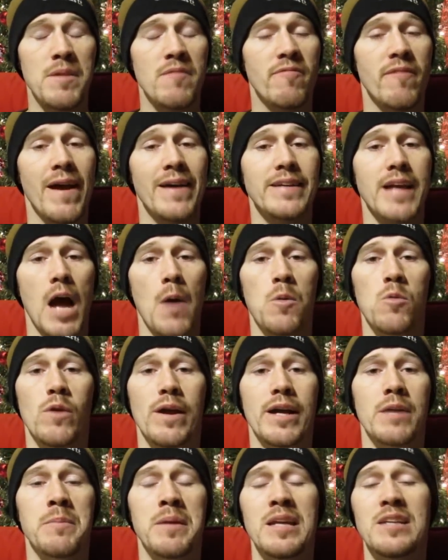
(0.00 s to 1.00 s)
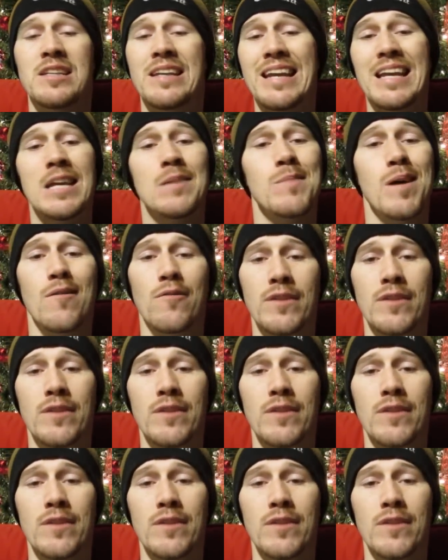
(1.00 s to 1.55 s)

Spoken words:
In fact, I would recommend it to any of my